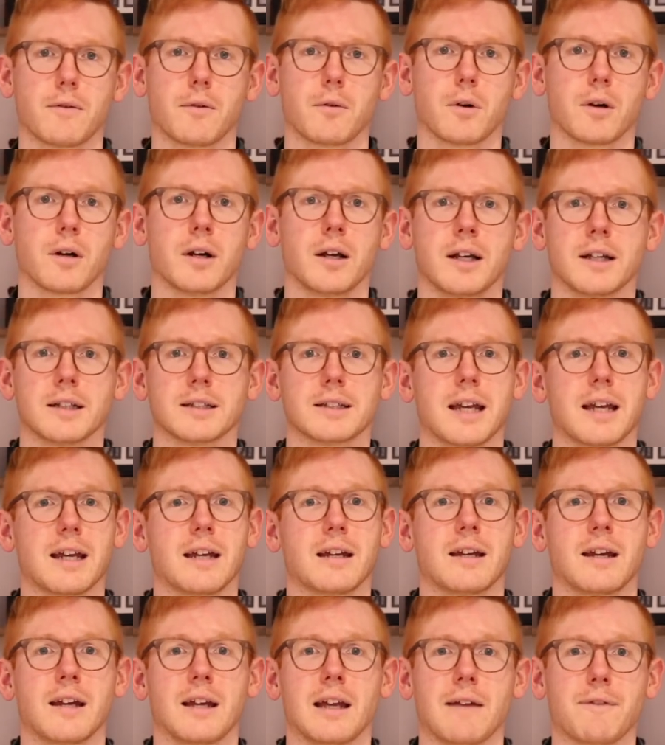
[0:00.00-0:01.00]
Or
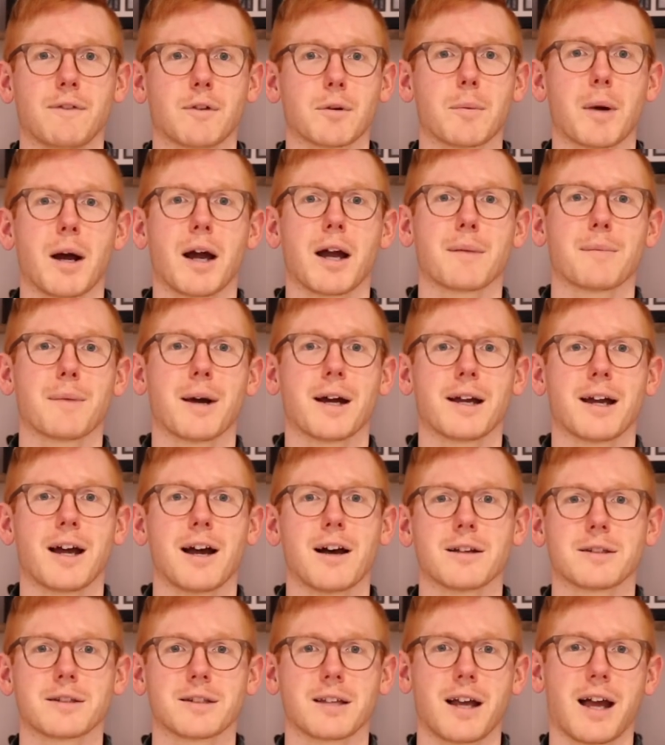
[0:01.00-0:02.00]
say if you're buying my
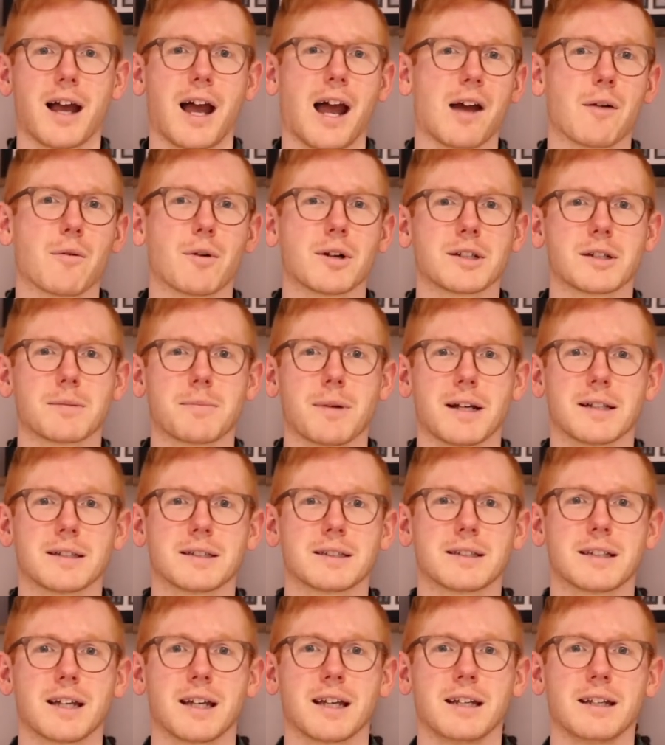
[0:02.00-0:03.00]
house, uh, I went to Penn
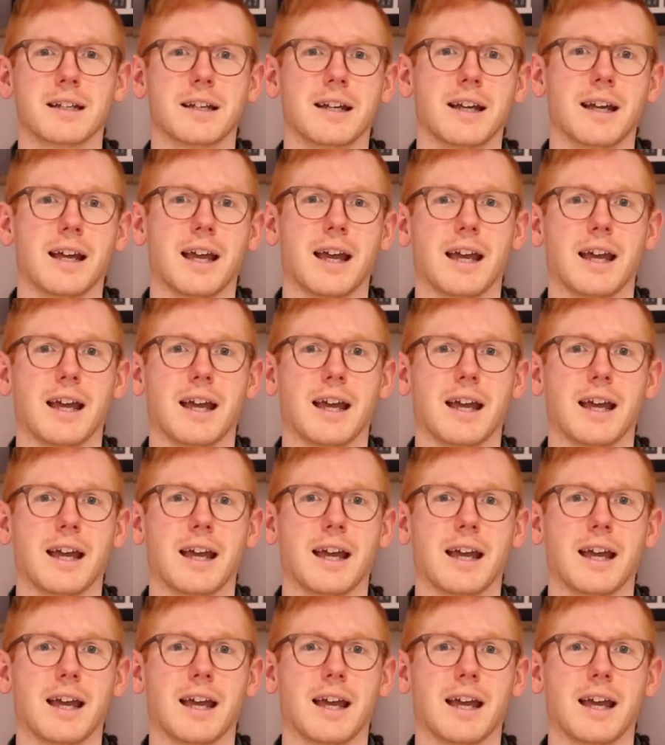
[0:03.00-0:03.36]
State,